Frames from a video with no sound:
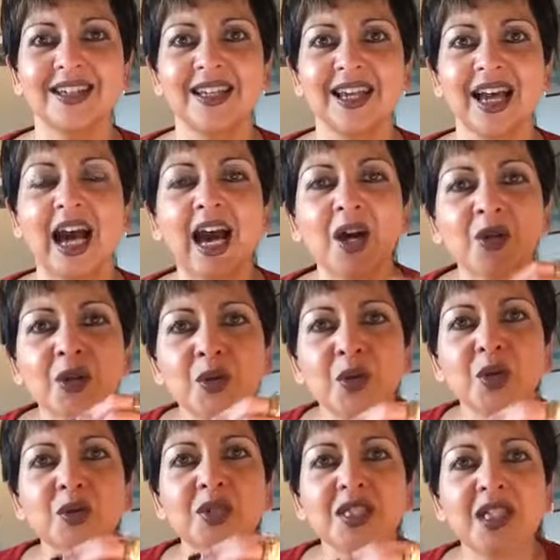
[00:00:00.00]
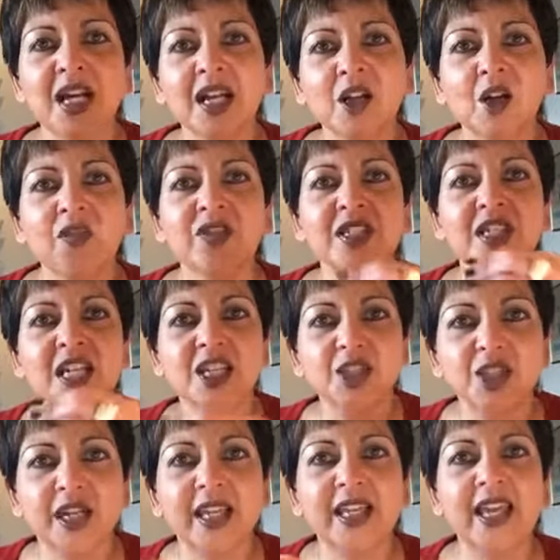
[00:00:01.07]
How do you start a
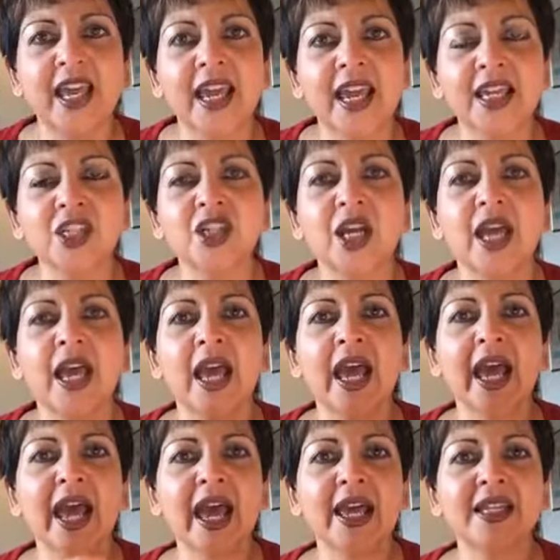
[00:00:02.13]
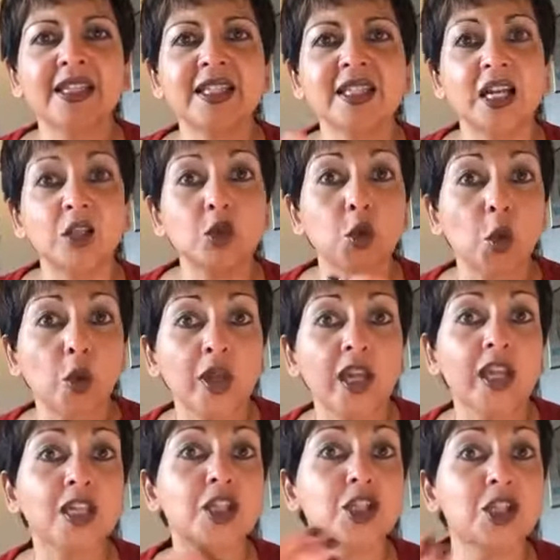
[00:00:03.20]
conversation, engage, and start
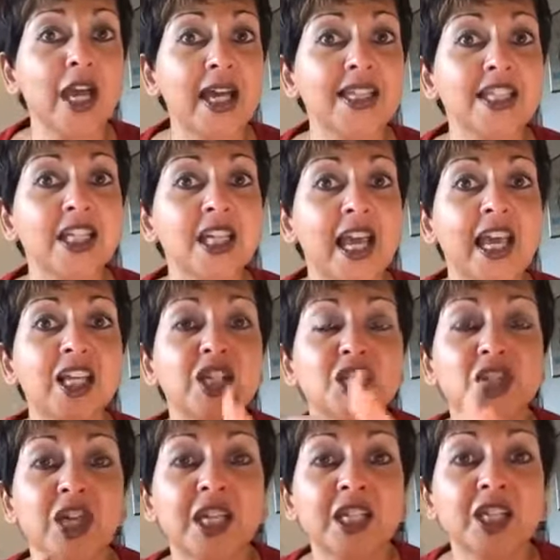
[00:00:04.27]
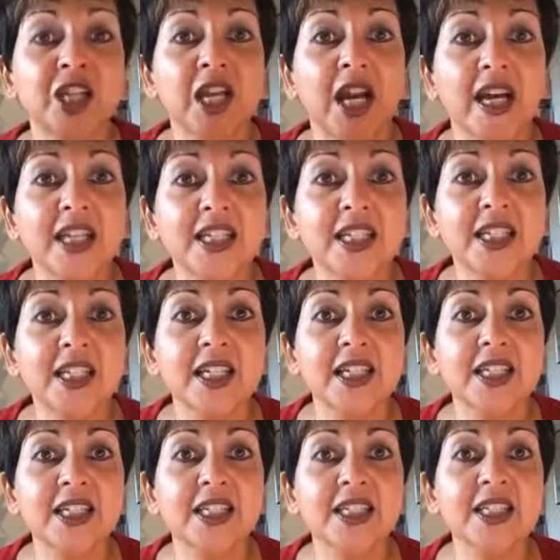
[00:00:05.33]
talking, chatting, exchanging
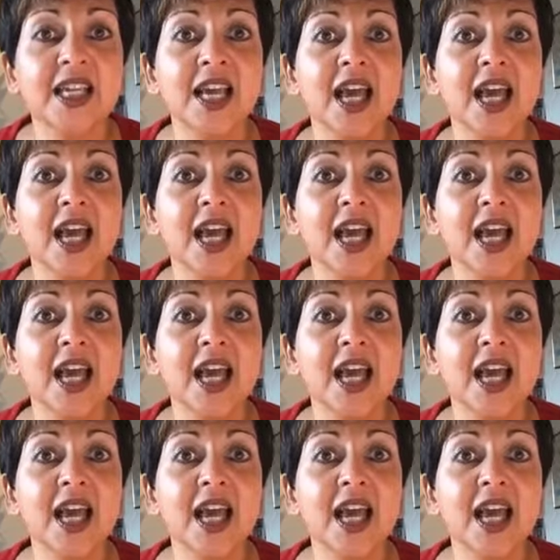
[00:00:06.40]
ideas?